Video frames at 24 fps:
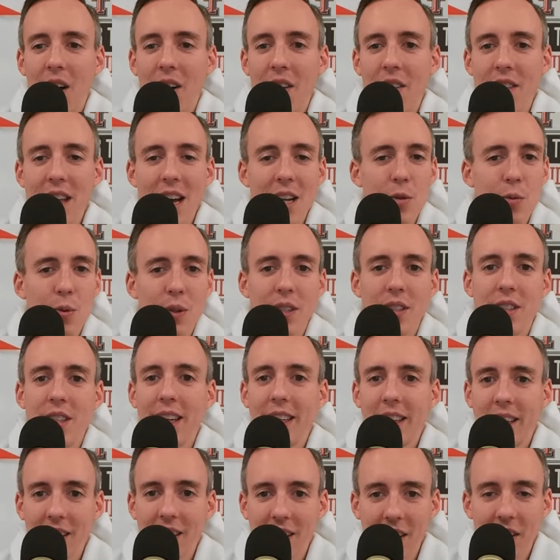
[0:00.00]
That's
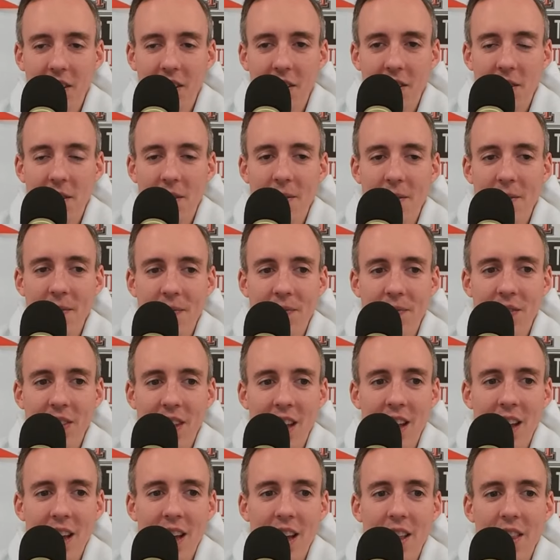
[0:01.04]
ridiculous.
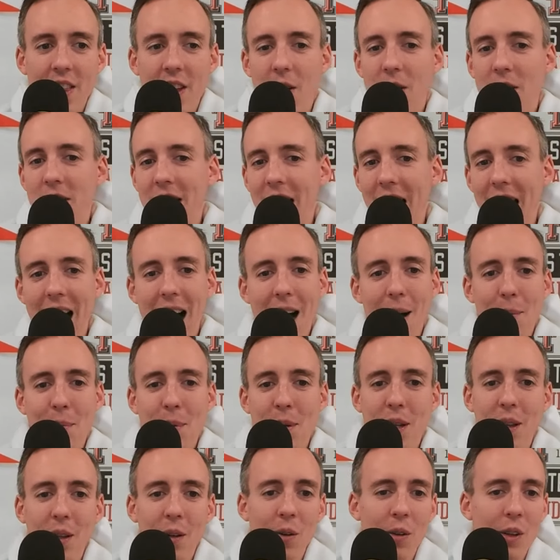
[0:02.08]
There is
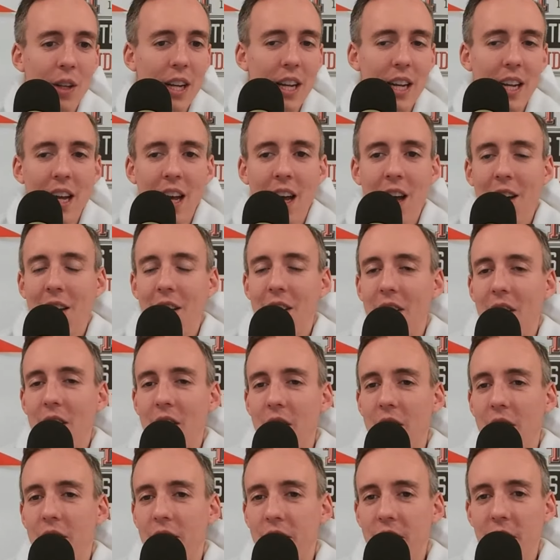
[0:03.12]
absolutely
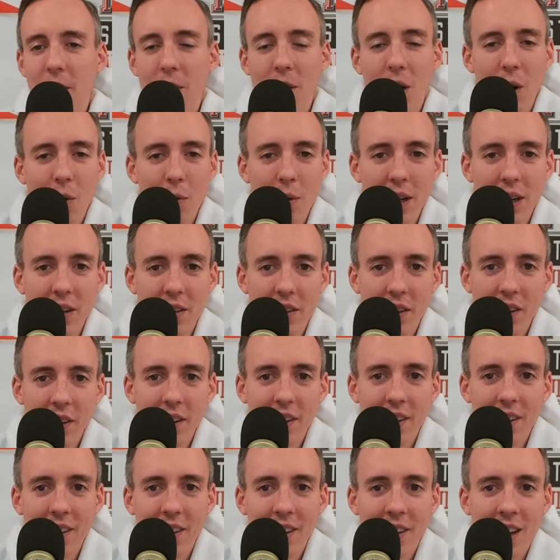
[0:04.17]
zero reason
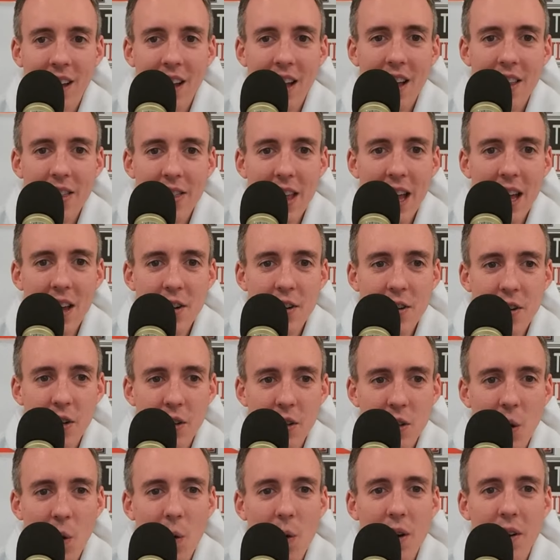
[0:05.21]
that
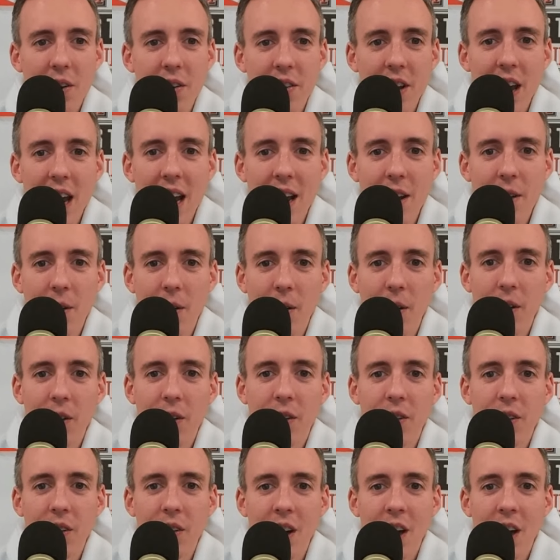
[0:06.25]
Shedeur
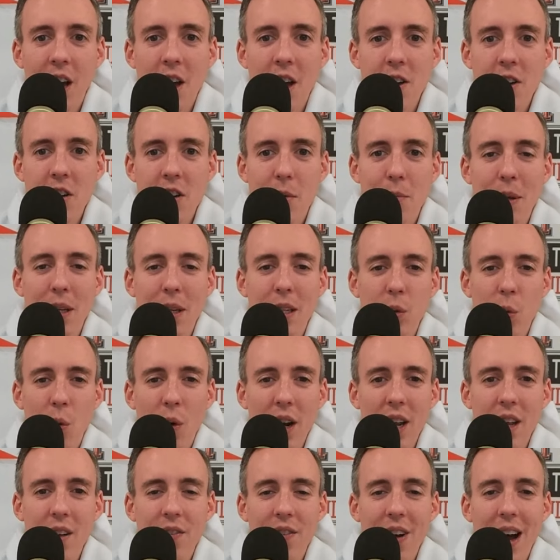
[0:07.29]
Sanders should be
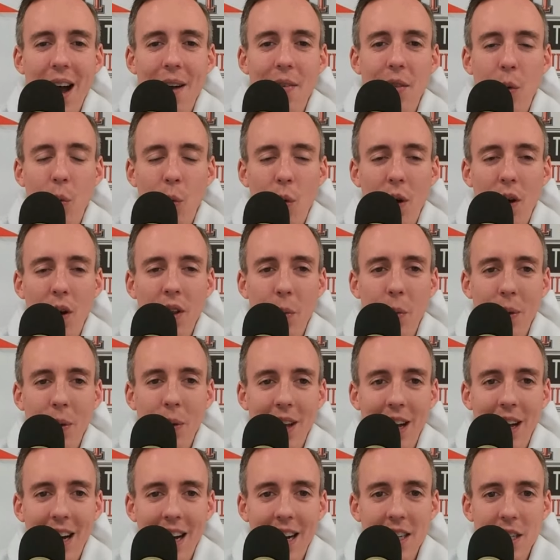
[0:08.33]
25-1 to
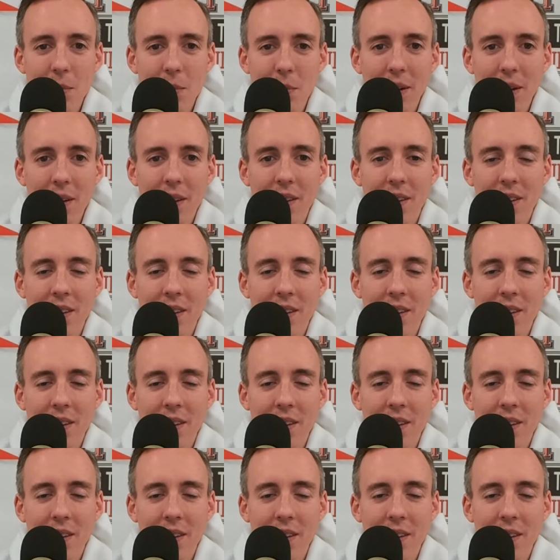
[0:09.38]
win the Heisman.